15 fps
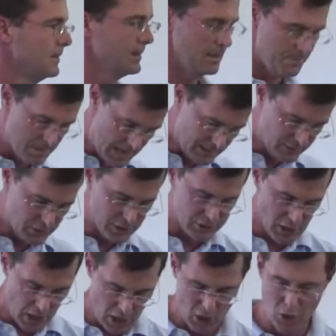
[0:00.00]
He makes
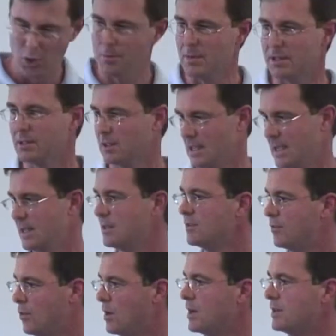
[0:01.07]
his home in the land of
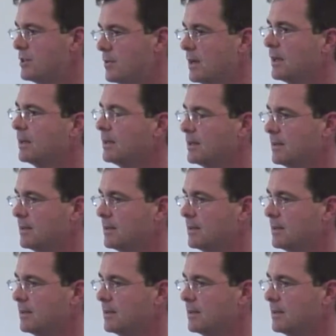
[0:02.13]
wandering.